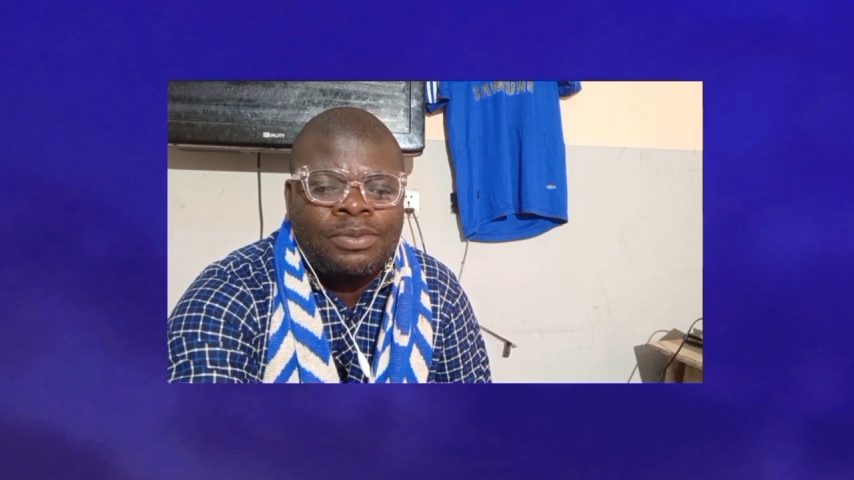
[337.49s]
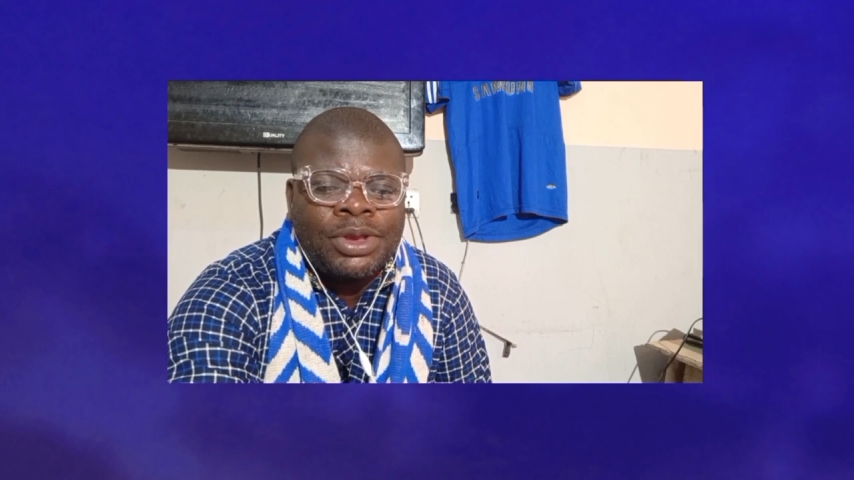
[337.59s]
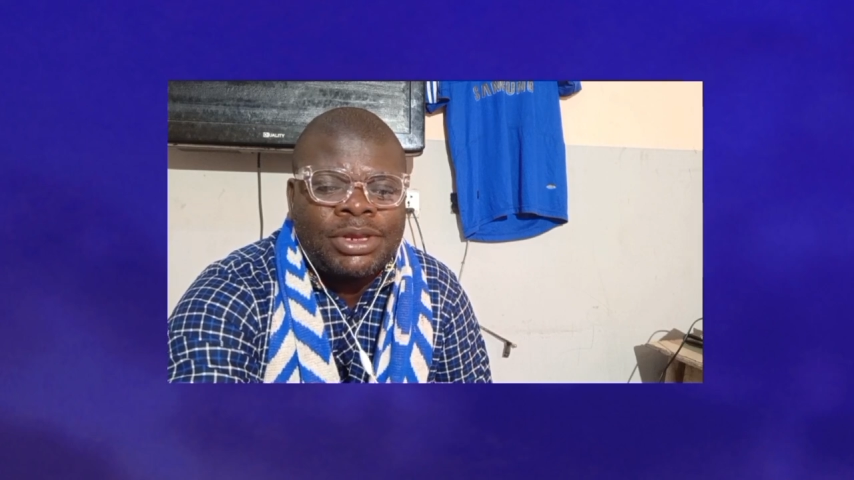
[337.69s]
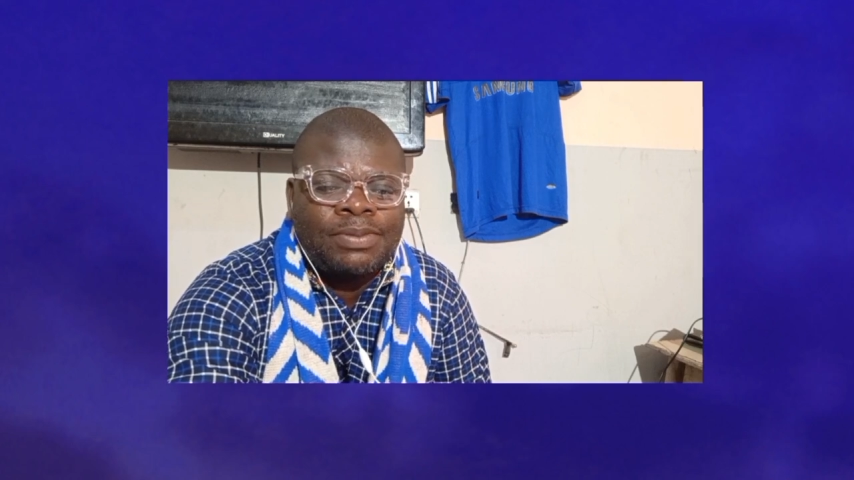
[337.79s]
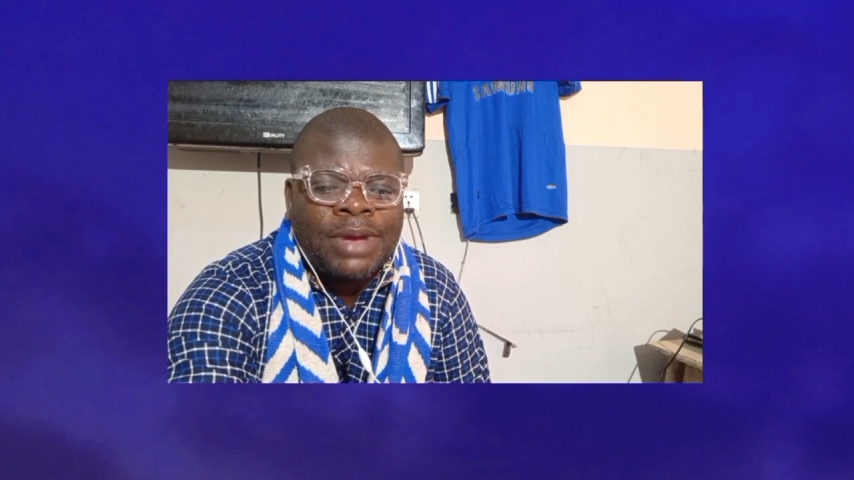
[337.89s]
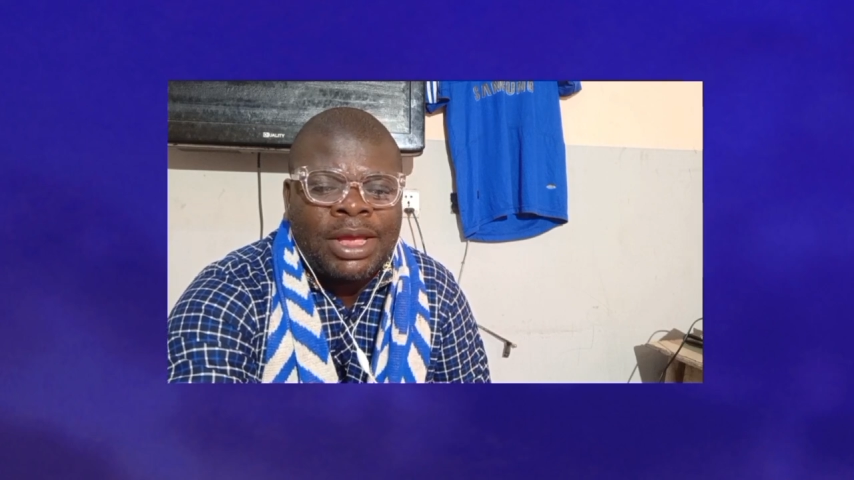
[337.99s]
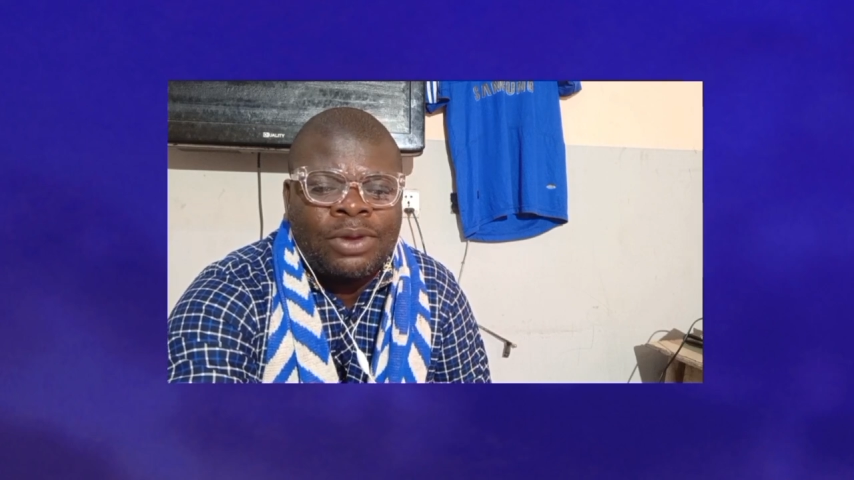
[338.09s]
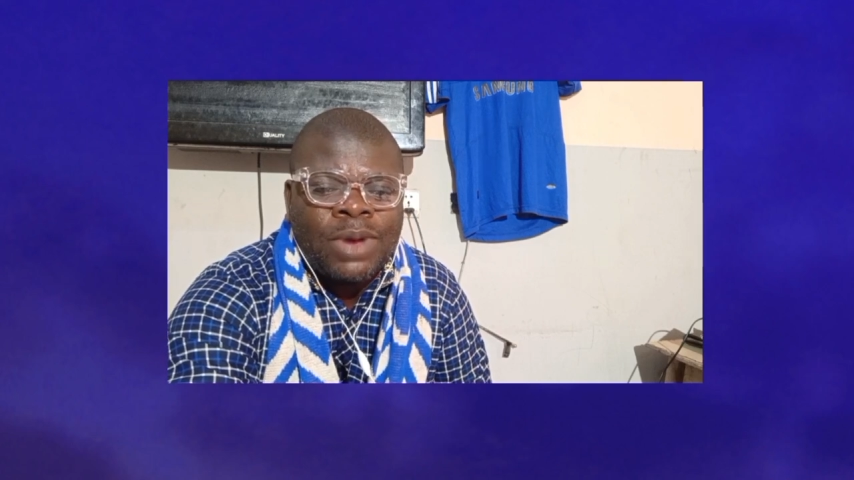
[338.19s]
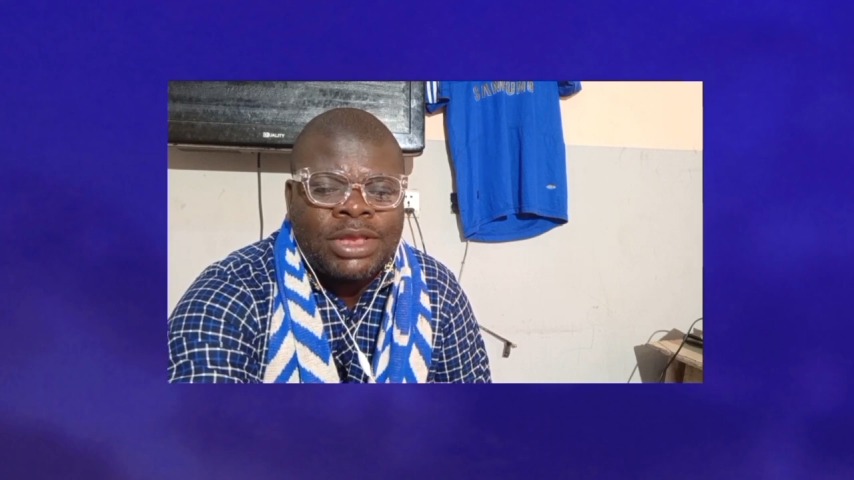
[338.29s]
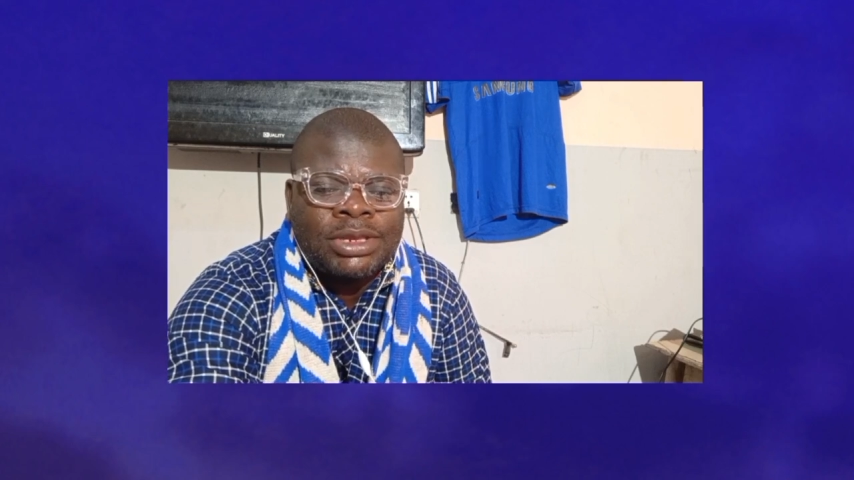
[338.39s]
Bridge by
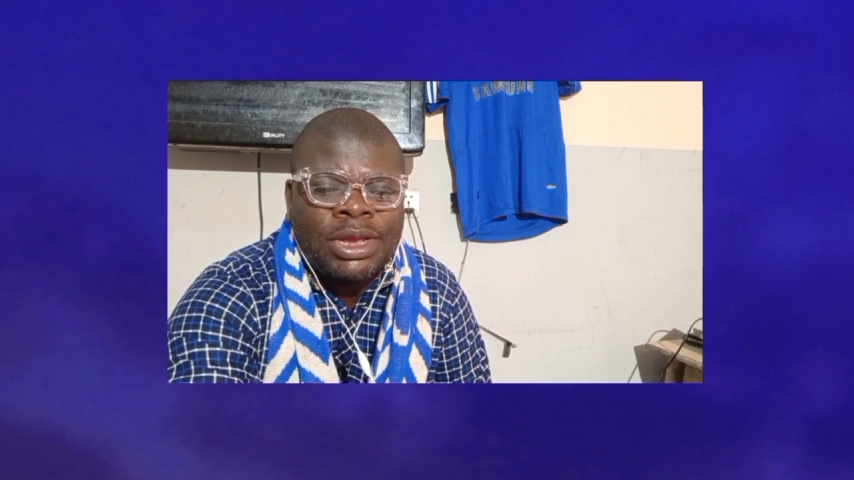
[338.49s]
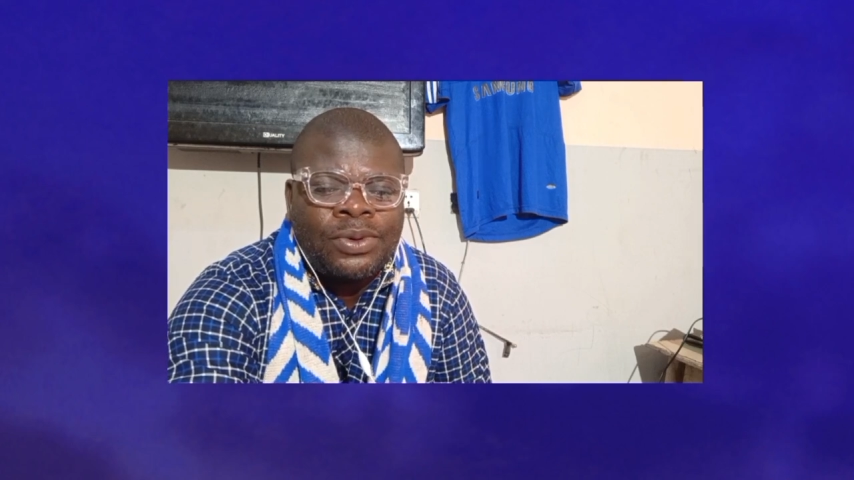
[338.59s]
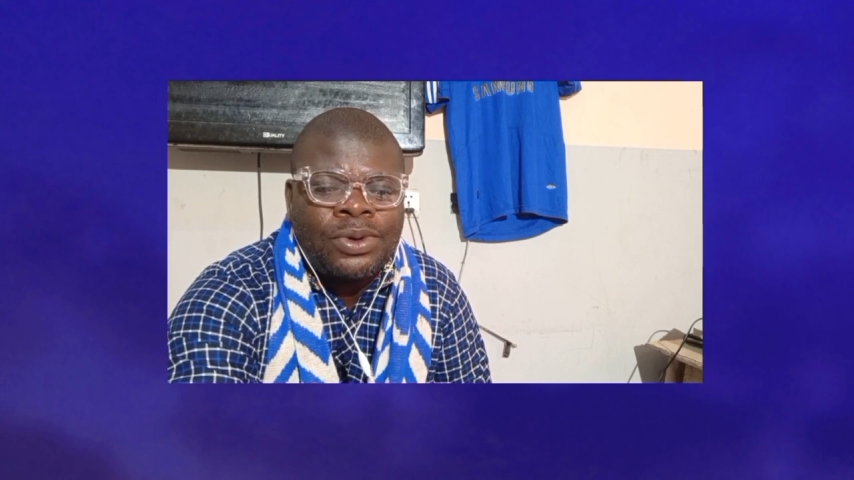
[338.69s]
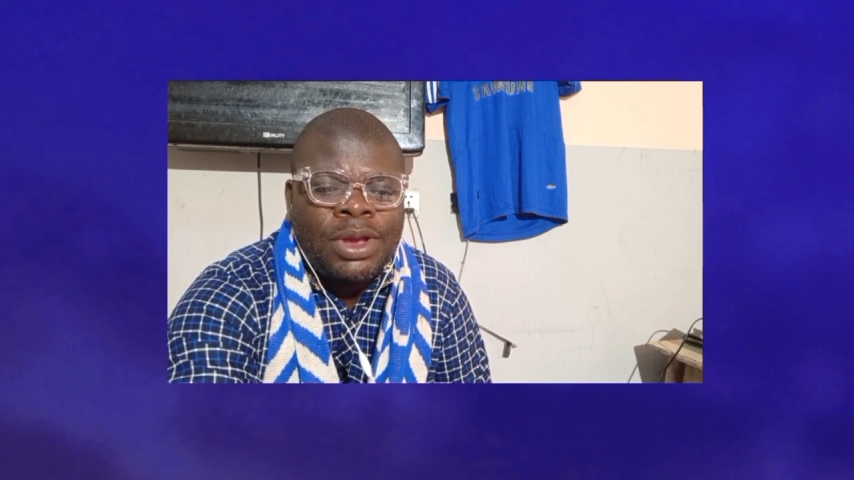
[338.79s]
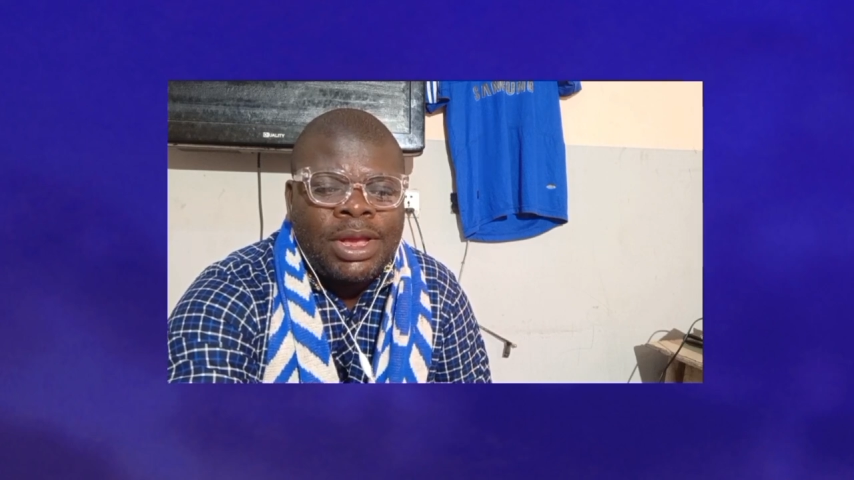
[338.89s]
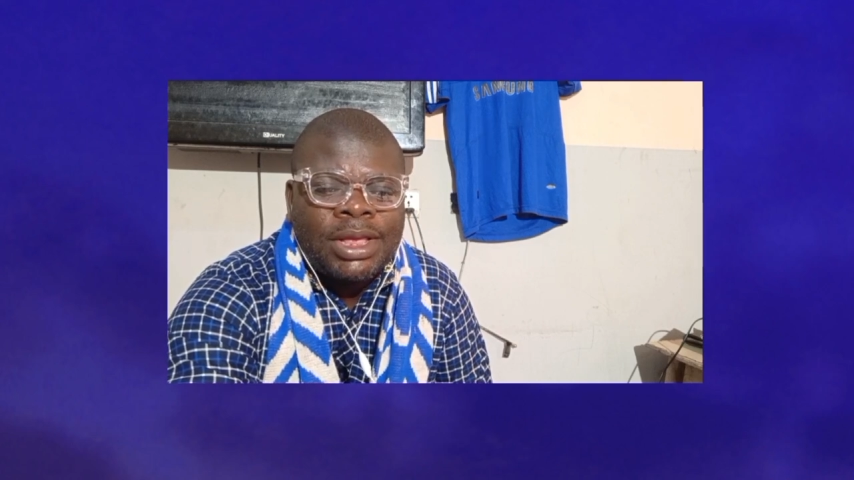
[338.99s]
1-0.